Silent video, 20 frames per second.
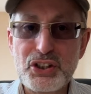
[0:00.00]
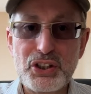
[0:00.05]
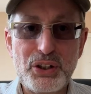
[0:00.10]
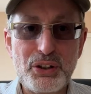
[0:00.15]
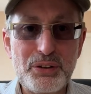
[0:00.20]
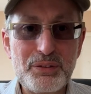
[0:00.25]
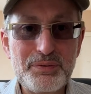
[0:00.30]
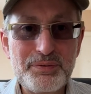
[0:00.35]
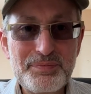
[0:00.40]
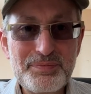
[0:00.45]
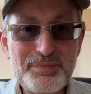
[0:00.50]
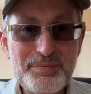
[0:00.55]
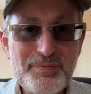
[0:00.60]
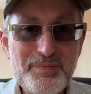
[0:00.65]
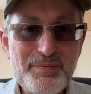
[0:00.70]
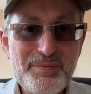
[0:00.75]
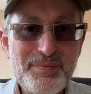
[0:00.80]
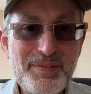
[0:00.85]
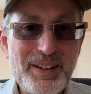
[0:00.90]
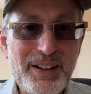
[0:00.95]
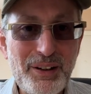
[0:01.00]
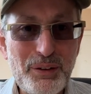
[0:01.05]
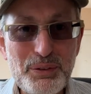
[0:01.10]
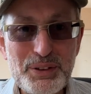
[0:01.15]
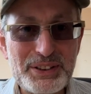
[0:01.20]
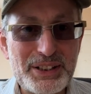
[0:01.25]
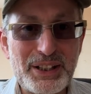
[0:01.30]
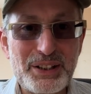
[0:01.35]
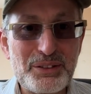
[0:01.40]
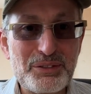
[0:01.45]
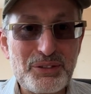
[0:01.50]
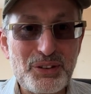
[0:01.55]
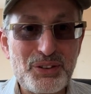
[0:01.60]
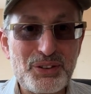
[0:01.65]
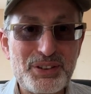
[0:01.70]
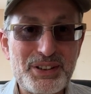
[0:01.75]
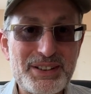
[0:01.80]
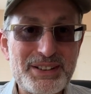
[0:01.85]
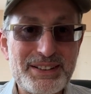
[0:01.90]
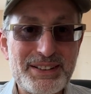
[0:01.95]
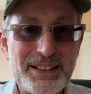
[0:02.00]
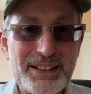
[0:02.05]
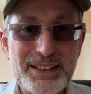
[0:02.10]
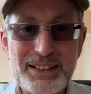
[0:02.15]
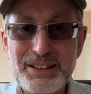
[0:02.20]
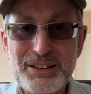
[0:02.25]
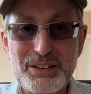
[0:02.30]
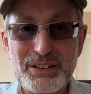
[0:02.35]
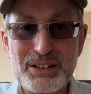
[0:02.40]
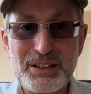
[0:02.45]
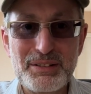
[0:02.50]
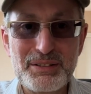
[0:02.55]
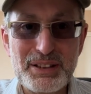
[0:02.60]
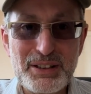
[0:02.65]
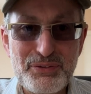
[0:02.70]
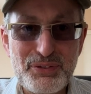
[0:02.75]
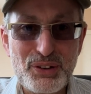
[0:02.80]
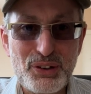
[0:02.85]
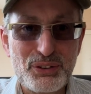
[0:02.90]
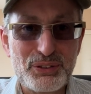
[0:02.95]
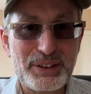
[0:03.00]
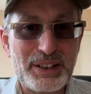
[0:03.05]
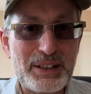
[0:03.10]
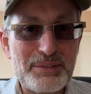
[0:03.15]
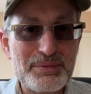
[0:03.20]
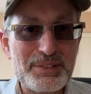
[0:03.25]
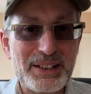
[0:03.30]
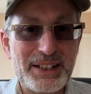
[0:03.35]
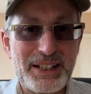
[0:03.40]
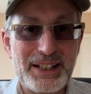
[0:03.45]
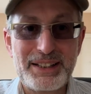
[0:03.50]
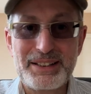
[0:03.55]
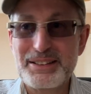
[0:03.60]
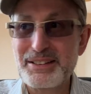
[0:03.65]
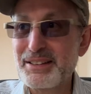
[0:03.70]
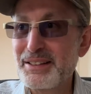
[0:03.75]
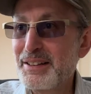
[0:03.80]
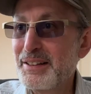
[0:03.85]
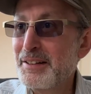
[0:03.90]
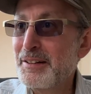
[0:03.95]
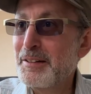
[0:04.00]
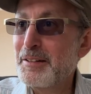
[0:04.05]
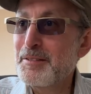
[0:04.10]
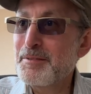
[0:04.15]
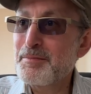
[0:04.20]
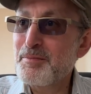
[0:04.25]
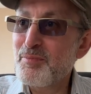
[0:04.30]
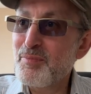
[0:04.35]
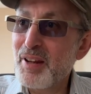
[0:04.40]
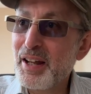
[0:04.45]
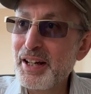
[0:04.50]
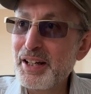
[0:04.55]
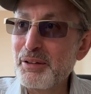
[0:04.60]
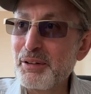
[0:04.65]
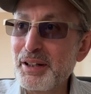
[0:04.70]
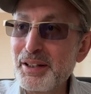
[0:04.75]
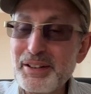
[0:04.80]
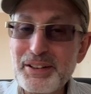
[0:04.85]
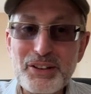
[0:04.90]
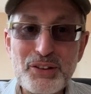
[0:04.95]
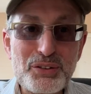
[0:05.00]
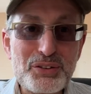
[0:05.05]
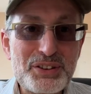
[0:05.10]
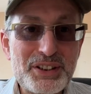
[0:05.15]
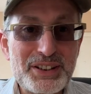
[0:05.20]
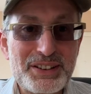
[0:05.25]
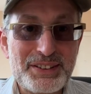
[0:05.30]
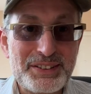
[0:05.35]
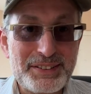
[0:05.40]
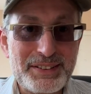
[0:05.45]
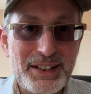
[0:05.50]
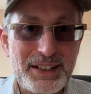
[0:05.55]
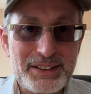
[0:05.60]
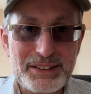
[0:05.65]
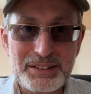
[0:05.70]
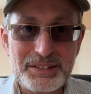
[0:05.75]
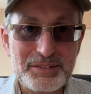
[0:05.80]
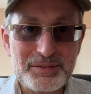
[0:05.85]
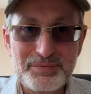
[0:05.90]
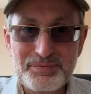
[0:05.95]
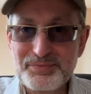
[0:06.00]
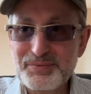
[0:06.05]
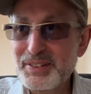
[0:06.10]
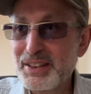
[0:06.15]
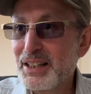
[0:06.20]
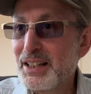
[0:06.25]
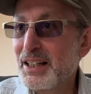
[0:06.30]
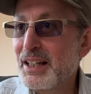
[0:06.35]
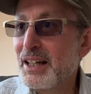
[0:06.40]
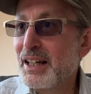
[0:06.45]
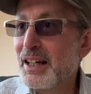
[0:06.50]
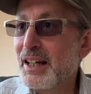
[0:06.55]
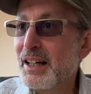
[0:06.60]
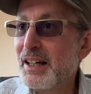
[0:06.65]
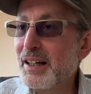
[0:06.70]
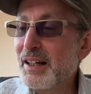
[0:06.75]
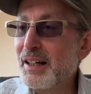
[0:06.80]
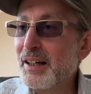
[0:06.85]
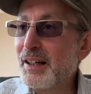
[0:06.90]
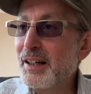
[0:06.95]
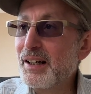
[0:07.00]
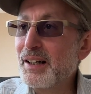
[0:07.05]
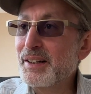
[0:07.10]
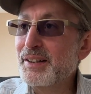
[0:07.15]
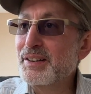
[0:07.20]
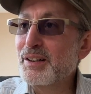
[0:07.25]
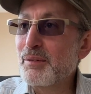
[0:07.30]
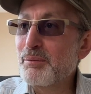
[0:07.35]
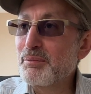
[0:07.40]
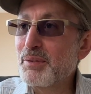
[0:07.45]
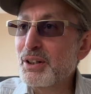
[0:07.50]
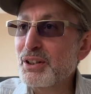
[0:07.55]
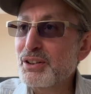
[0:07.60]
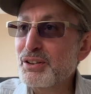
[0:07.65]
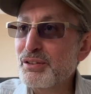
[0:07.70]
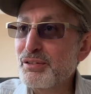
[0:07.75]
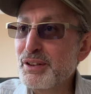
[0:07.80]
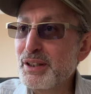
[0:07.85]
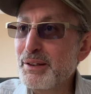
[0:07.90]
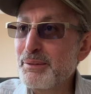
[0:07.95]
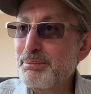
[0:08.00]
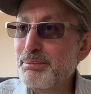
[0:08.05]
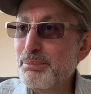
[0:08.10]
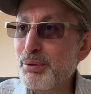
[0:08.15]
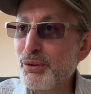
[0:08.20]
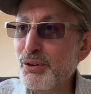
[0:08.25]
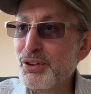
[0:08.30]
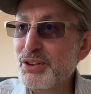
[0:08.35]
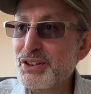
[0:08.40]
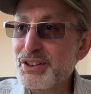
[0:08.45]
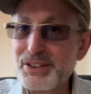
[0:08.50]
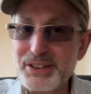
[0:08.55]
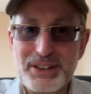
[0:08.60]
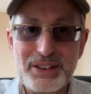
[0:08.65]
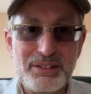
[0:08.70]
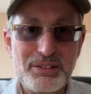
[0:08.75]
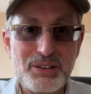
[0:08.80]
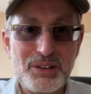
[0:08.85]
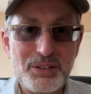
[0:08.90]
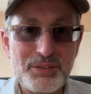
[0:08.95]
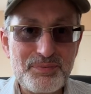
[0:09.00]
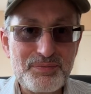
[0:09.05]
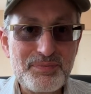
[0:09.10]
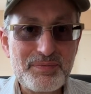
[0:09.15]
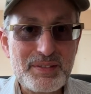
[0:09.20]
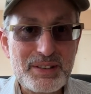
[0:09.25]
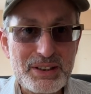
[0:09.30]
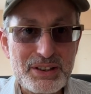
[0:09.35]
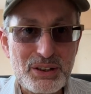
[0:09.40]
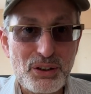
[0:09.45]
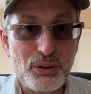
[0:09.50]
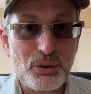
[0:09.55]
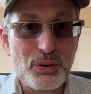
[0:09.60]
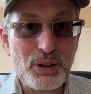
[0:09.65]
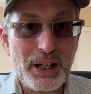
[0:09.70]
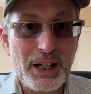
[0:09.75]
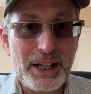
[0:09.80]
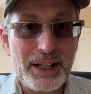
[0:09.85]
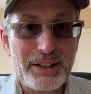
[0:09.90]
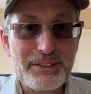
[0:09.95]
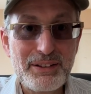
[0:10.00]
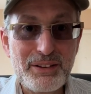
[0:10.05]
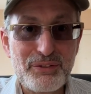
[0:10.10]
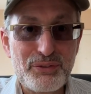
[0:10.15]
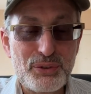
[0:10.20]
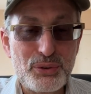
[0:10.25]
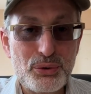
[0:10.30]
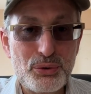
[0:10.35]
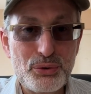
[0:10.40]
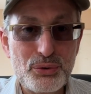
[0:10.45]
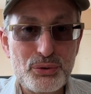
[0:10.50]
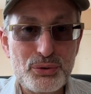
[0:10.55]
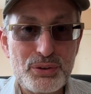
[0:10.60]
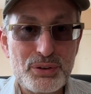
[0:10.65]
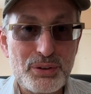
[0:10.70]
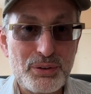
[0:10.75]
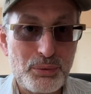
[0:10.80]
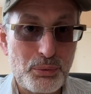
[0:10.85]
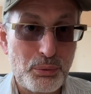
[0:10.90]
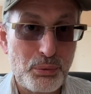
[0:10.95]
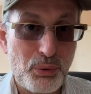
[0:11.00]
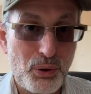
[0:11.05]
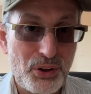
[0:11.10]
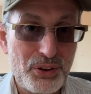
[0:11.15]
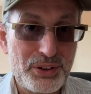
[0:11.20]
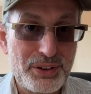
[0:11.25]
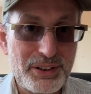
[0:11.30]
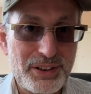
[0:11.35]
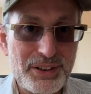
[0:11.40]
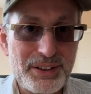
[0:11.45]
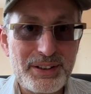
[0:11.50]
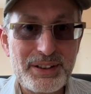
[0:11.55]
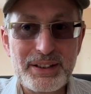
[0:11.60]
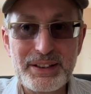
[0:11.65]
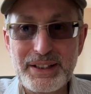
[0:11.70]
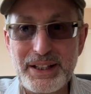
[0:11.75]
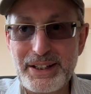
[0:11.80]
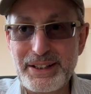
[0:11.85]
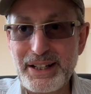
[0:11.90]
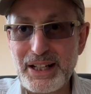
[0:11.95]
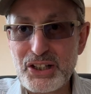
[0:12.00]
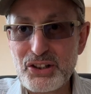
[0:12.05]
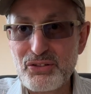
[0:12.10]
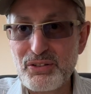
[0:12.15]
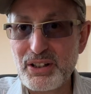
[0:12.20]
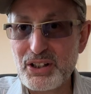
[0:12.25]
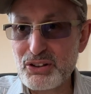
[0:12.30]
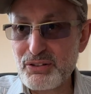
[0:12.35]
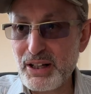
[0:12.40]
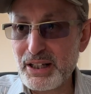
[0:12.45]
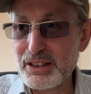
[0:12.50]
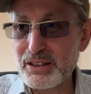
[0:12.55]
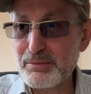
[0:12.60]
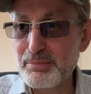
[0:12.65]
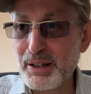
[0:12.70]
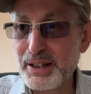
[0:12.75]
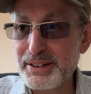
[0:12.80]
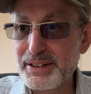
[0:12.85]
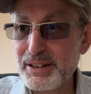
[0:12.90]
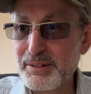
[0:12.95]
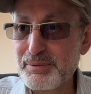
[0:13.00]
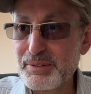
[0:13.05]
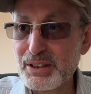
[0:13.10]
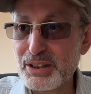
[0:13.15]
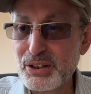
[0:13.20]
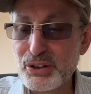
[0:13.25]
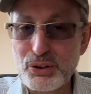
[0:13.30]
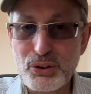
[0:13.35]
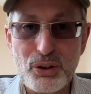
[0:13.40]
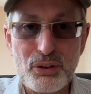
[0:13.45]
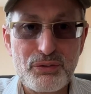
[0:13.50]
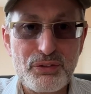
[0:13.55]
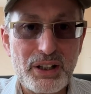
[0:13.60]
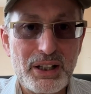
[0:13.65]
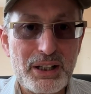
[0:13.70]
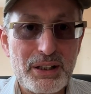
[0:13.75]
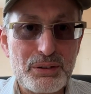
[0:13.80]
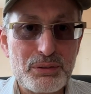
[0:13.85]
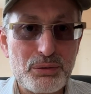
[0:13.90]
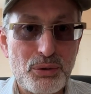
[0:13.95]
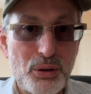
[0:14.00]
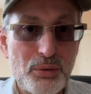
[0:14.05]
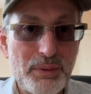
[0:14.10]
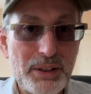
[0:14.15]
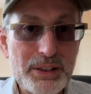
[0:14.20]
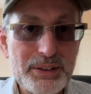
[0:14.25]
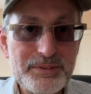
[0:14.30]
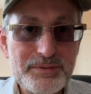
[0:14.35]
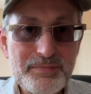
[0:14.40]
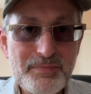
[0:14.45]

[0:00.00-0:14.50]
Uh, I always get it wrong. This is a difficult name to get. Anyway, you'll see it in the title. Uh, number 3.0. So I reviewed one naturally extracted by them, the Nova Roma,